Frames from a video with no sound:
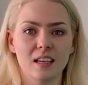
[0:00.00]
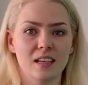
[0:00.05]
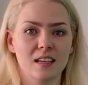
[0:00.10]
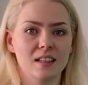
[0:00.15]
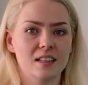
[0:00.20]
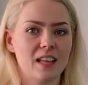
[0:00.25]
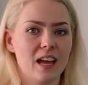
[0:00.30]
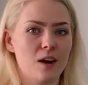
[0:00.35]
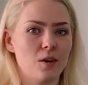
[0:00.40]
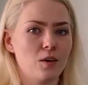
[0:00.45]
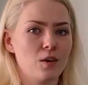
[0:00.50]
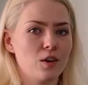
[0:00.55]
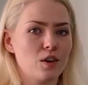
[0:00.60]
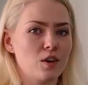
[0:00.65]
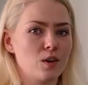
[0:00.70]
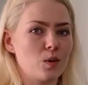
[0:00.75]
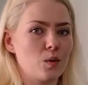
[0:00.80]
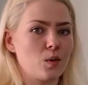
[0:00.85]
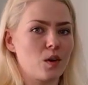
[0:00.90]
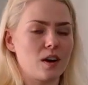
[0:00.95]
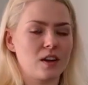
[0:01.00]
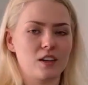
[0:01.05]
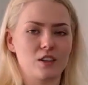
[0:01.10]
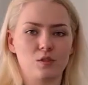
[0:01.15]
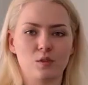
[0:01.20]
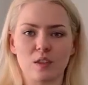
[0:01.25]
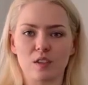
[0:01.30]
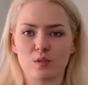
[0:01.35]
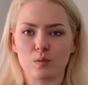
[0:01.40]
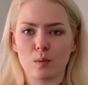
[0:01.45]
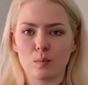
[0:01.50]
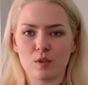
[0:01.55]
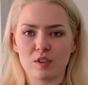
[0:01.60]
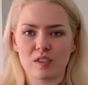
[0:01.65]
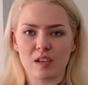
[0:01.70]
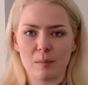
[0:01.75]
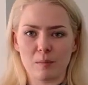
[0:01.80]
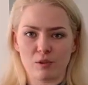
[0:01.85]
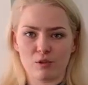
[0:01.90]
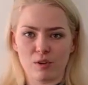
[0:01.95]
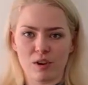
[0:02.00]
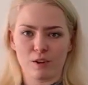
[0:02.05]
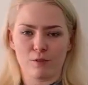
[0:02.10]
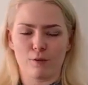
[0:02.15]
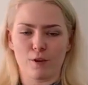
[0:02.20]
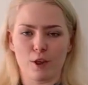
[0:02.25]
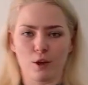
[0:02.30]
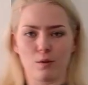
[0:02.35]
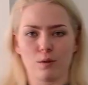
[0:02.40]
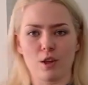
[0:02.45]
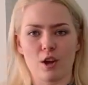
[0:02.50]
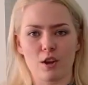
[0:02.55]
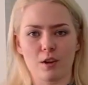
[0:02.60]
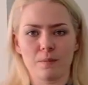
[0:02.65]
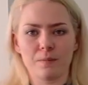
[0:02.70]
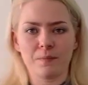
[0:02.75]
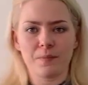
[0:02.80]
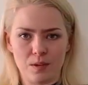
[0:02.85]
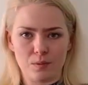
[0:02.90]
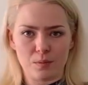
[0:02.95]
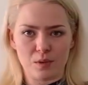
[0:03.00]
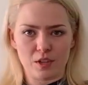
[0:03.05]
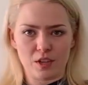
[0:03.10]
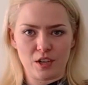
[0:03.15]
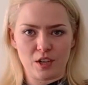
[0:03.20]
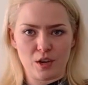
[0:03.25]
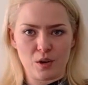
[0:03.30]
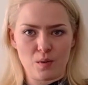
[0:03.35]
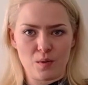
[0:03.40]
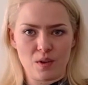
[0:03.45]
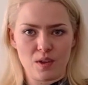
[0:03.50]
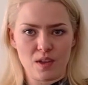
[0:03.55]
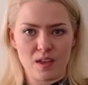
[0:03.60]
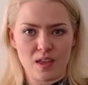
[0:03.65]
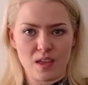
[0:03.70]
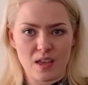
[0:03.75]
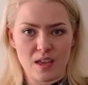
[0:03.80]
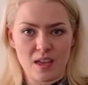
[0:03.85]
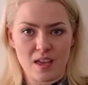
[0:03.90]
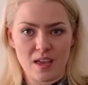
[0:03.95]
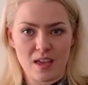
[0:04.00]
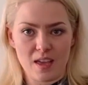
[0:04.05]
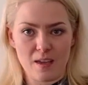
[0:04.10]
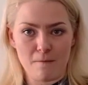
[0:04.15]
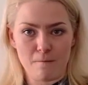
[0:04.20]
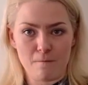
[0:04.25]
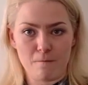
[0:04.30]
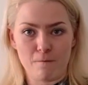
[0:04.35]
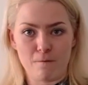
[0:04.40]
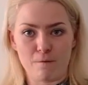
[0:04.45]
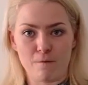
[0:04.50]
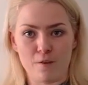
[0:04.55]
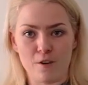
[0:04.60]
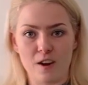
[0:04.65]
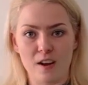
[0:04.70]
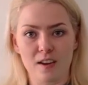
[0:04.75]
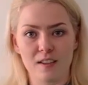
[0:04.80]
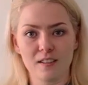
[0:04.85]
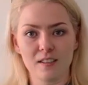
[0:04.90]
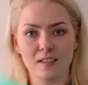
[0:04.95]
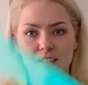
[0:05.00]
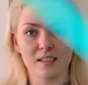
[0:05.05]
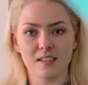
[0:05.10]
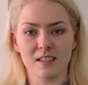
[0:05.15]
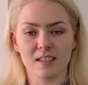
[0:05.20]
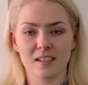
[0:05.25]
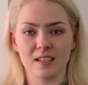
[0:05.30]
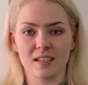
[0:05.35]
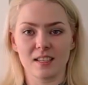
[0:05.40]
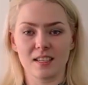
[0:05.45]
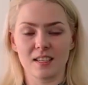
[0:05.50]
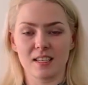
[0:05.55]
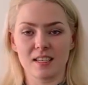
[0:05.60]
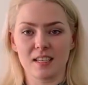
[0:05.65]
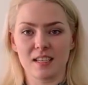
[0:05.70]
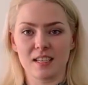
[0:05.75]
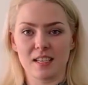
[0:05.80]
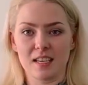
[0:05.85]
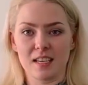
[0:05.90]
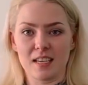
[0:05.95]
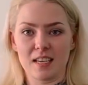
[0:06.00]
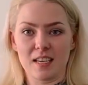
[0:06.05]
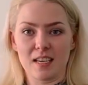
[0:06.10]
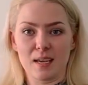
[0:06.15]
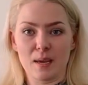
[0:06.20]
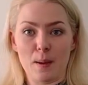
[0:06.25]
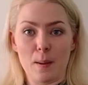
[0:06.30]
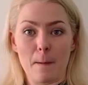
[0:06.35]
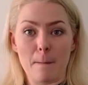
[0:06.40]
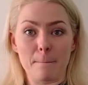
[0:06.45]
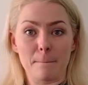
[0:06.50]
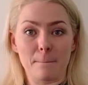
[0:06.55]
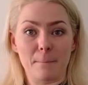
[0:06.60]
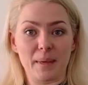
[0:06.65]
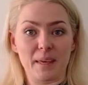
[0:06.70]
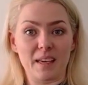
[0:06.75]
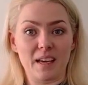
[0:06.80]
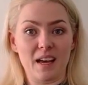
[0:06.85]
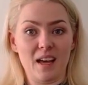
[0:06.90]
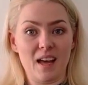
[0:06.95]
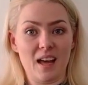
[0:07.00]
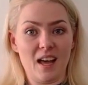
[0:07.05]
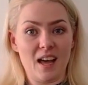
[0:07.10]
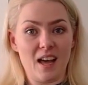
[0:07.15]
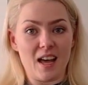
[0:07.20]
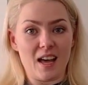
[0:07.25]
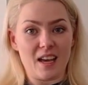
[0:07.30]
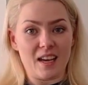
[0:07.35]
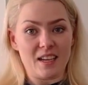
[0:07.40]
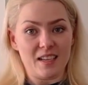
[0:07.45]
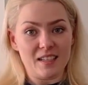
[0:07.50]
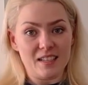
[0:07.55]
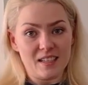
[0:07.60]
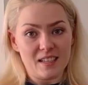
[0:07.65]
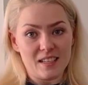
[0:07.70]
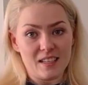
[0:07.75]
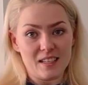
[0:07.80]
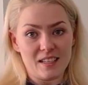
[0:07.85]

Now, I'm gonna do this one more time and try to follow along. So we're gonna go in front, behind,